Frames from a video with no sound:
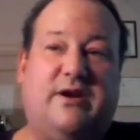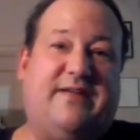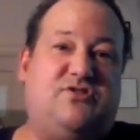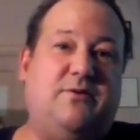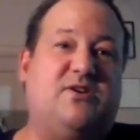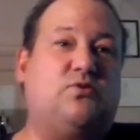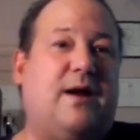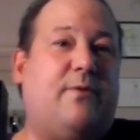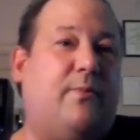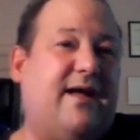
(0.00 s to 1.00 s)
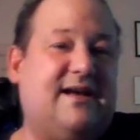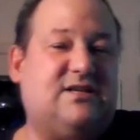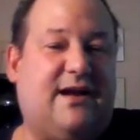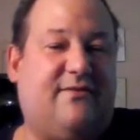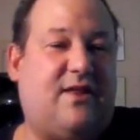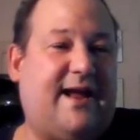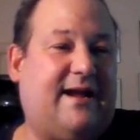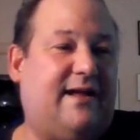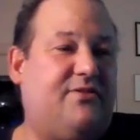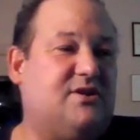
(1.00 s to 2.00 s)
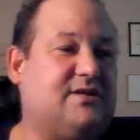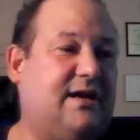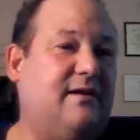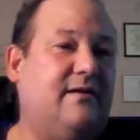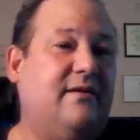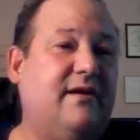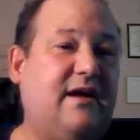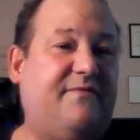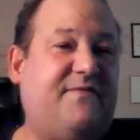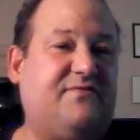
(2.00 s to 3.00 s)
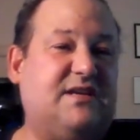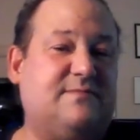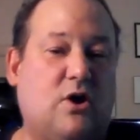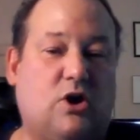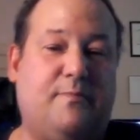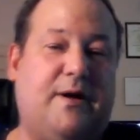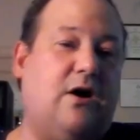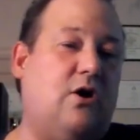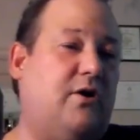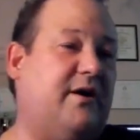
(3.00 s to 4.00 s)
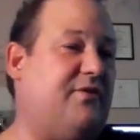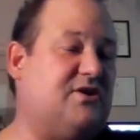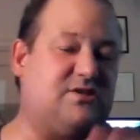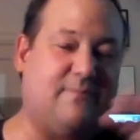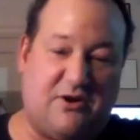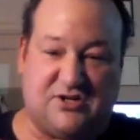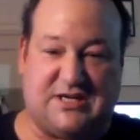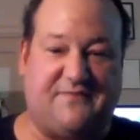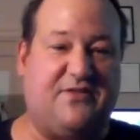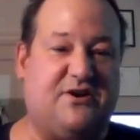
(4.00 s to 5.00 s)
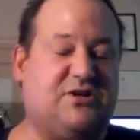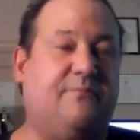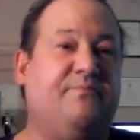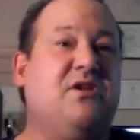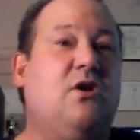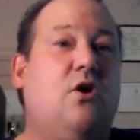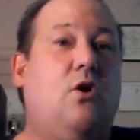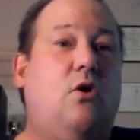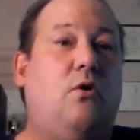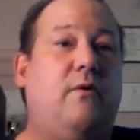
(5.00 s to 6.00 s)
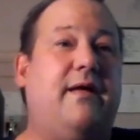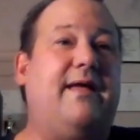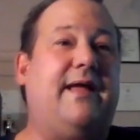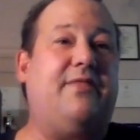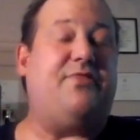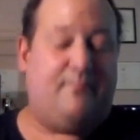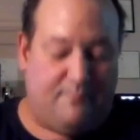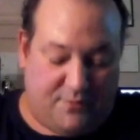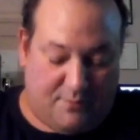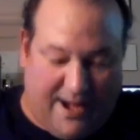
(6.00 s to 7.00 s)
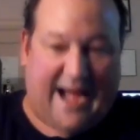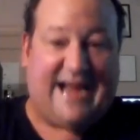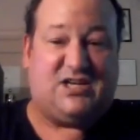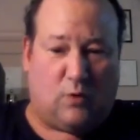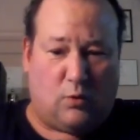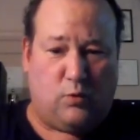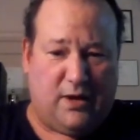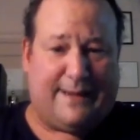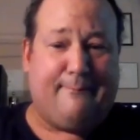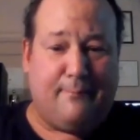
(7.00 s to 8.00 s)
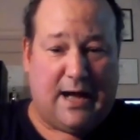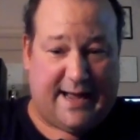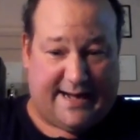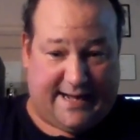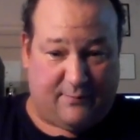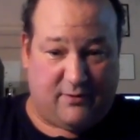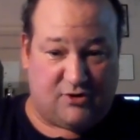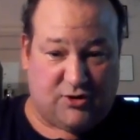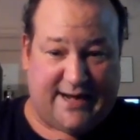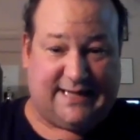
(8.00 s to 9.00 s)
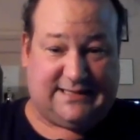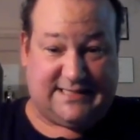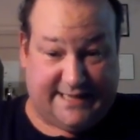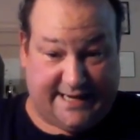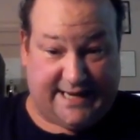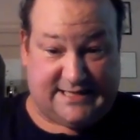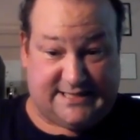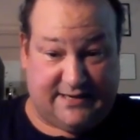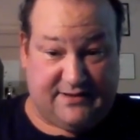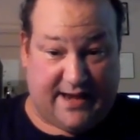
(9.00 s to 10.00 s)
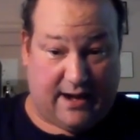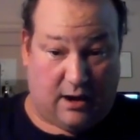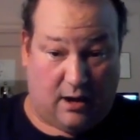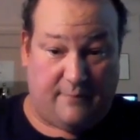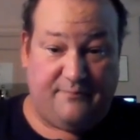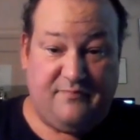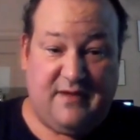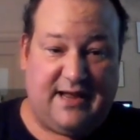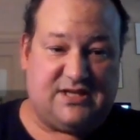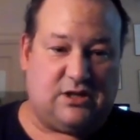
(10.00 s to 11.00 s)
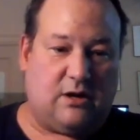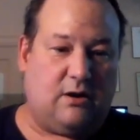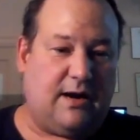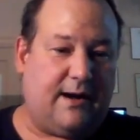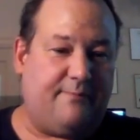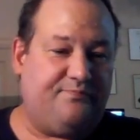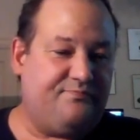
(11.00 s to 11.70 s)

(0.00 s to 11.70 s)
try to give too much away, but we also have there's a 50s motorboat, and there's some other stuff in there. So the banks were really muddy, and we were trying to get these kids in there. And so,